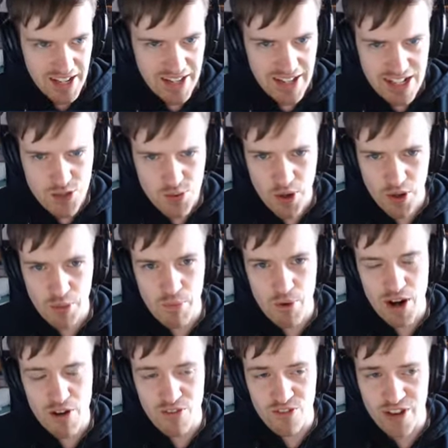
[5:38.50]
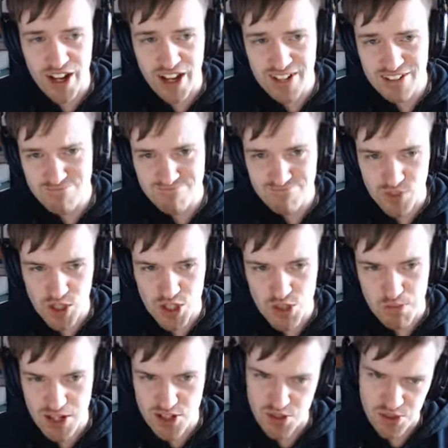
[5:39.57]
Next we got the brown van, which
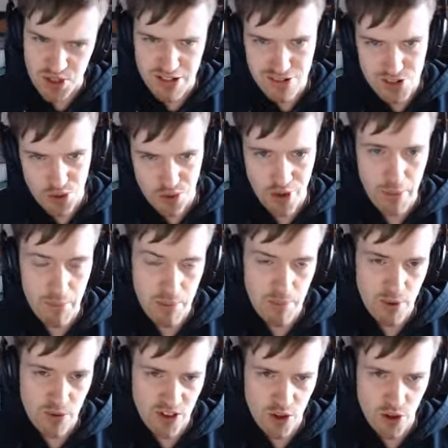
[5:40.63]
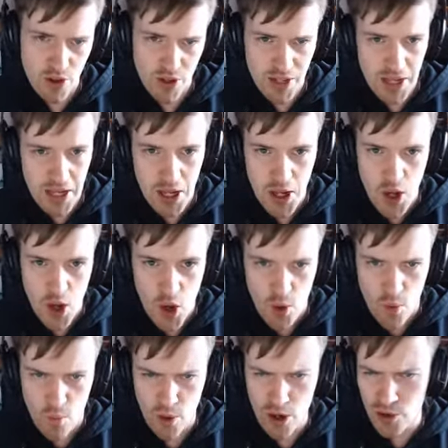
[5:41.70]
is basically sort of hippie mobile.
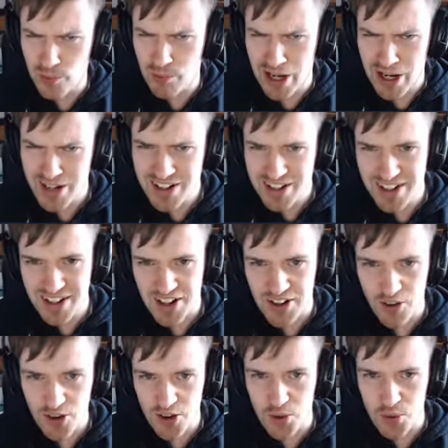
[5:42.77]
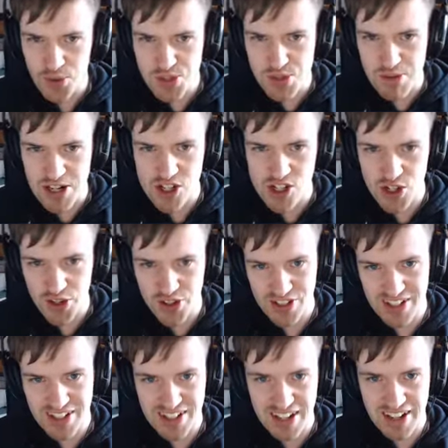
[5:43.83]
Whoa, man. Not cool to be shot
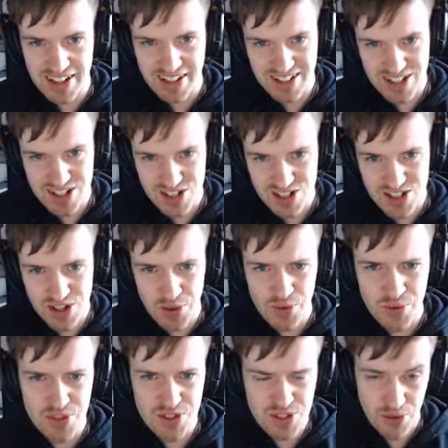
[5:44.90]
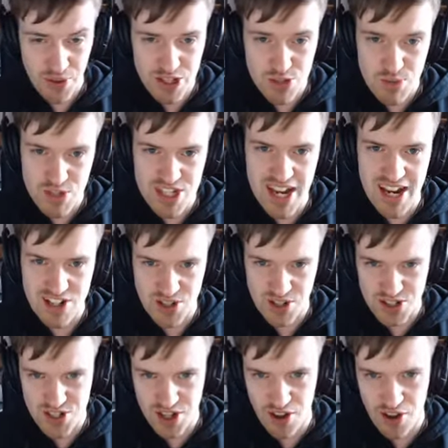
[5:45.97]
at, uh, so, so let's protect
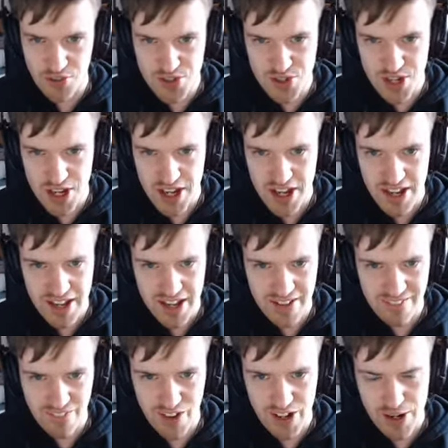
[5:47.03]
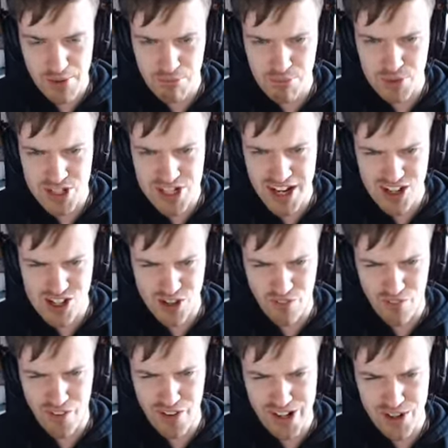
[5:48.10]
ourselves in, like,
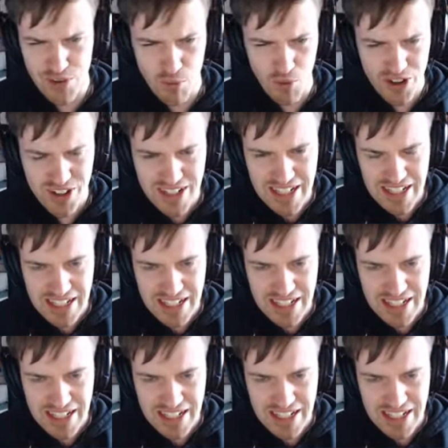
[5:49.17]
protection-like. What?